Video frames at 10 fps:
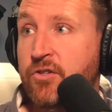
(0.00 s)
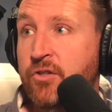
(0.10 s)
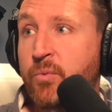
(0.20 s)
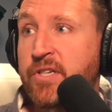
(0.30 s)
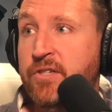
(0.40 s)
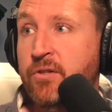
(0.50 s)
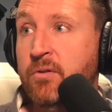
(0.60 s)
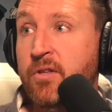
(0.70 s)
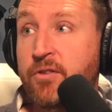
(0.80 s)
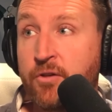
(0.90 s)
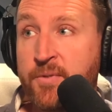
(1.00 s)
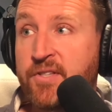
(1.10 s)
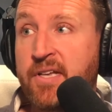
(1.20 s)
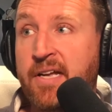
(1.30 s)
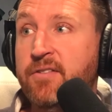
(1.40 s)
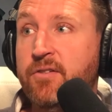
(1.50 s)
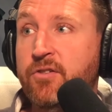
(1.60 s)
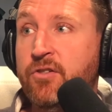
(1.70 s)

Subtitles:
Should we do the thermostats?